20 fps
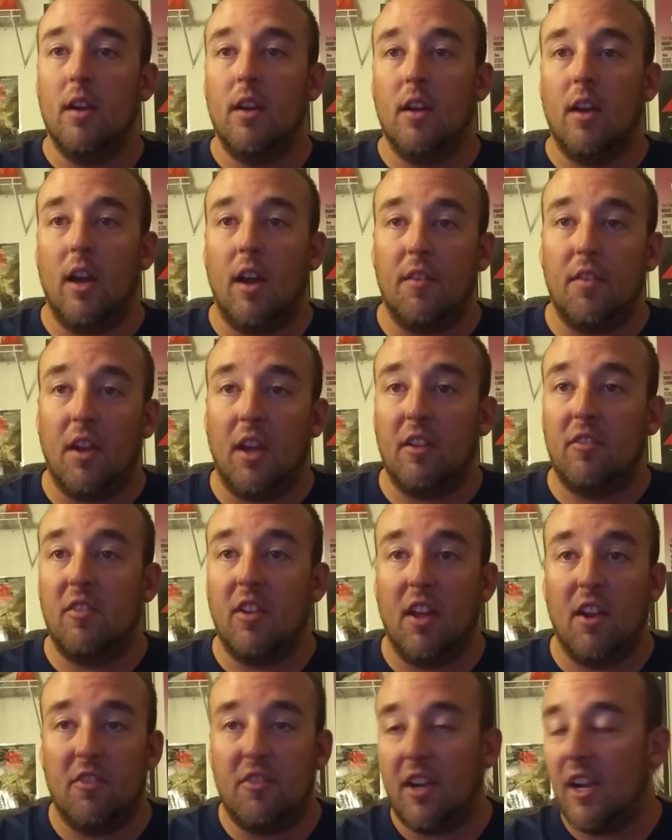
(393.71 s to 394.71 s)
If you like the
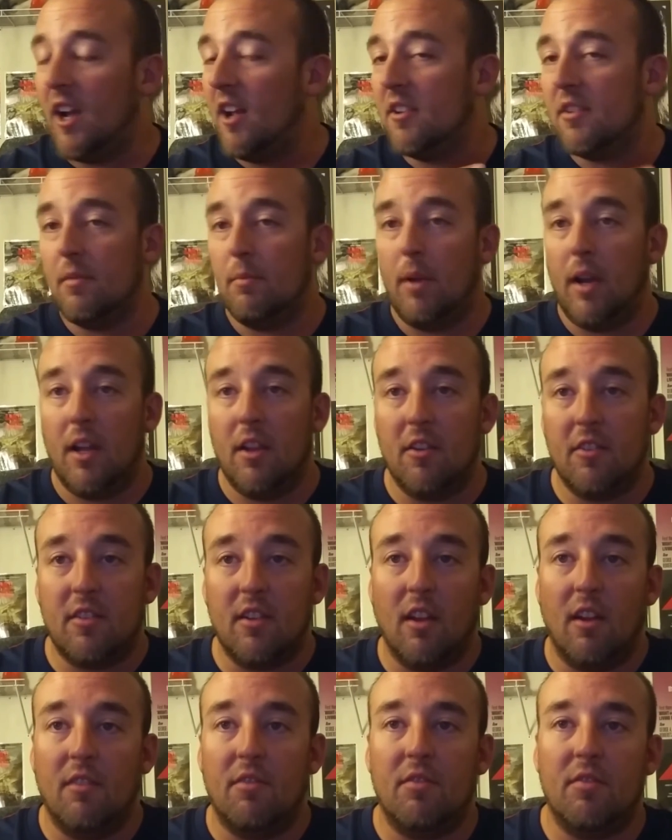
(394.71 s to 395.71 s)
channel, check out some of my other
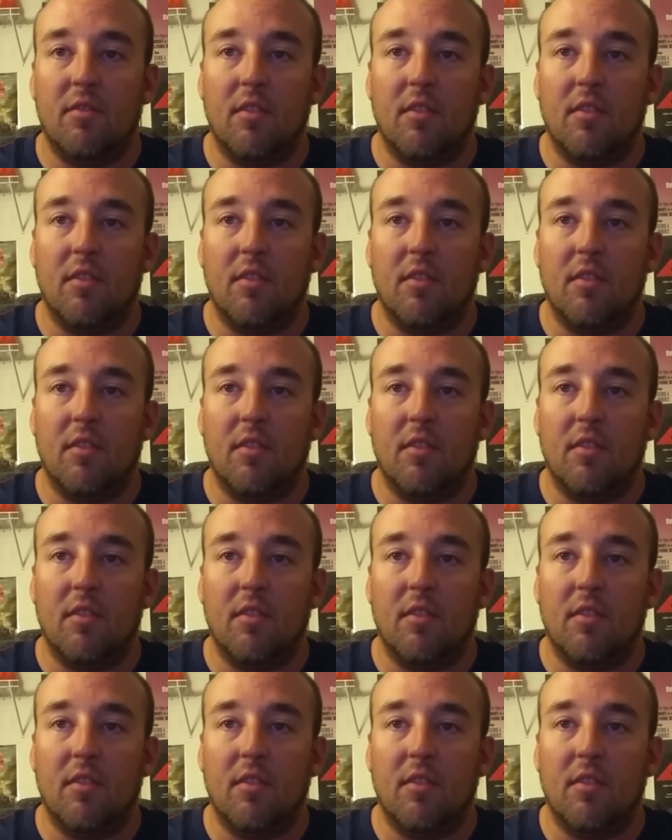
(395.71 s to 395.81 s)
stuff.